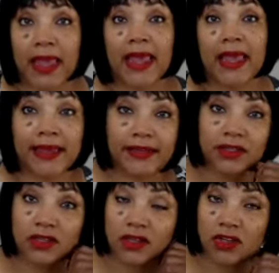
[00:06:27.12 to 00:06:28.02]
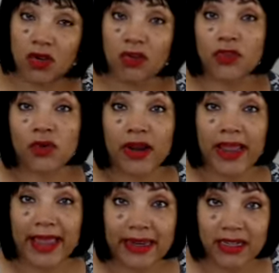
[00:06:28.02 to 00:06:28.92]
and, you know, if you are
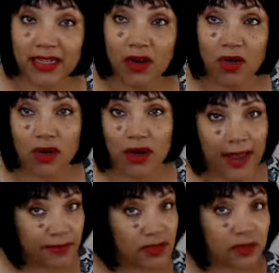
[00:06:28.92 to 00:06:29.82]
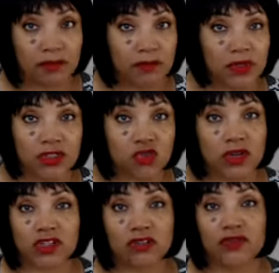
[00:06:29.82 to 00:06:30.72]
handy or have some
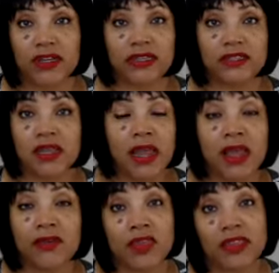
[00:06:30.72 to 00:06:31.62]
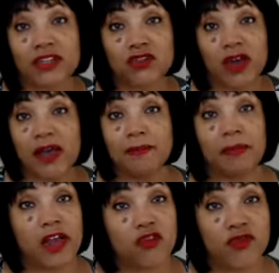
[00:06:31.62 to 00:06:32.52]
construction funds, then that's fine.
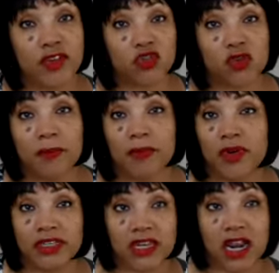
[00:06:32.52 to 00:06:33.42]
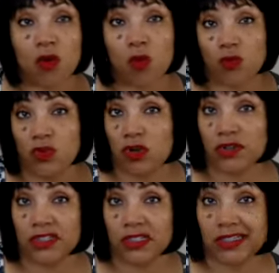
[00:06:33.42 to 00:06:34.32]
Buy a fixer upper. It's not, you know,
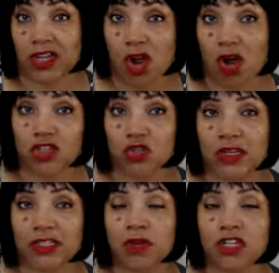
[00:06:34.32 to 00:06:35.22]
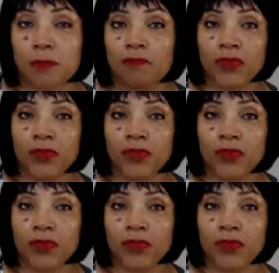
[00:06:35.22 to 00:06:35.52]
it doesn't cost you as much